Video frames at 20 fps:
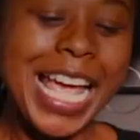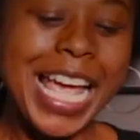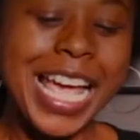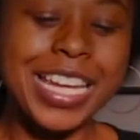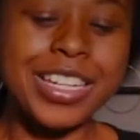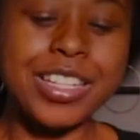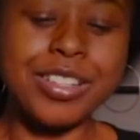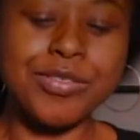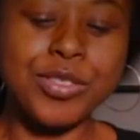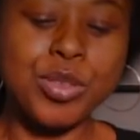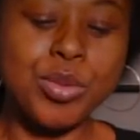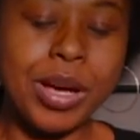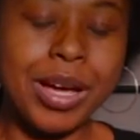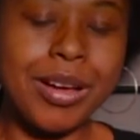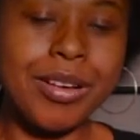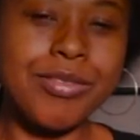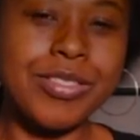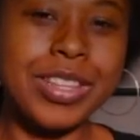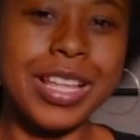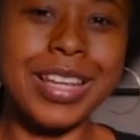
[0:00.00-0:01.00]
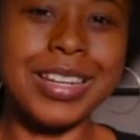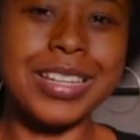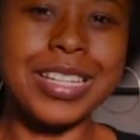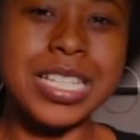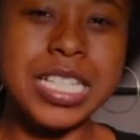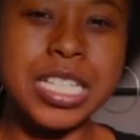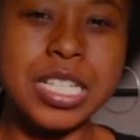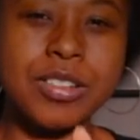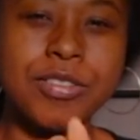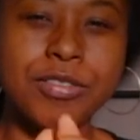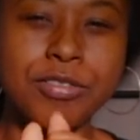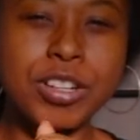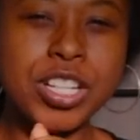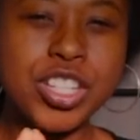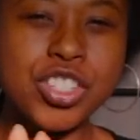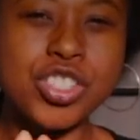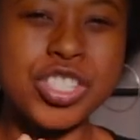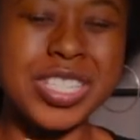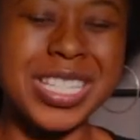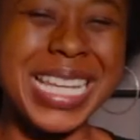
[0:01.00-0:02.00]
And if you have that
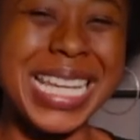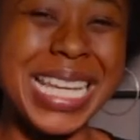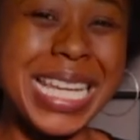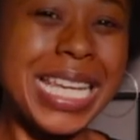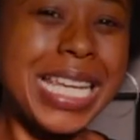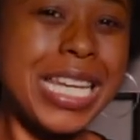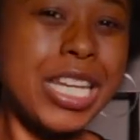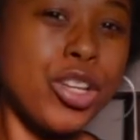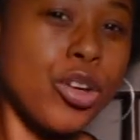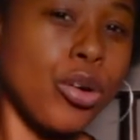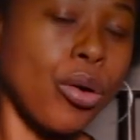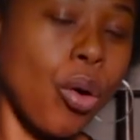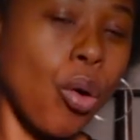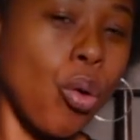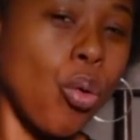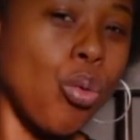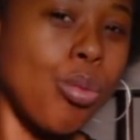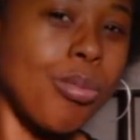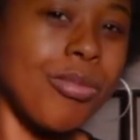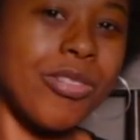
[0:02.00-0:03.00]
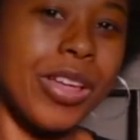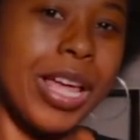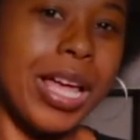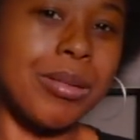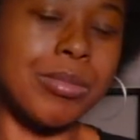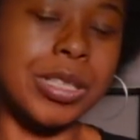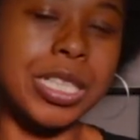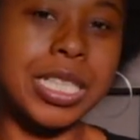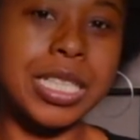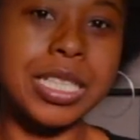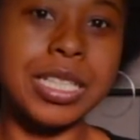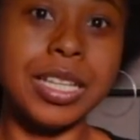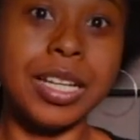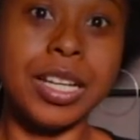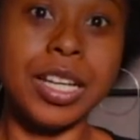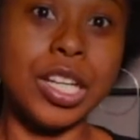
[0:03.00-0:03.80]
friction in your home family,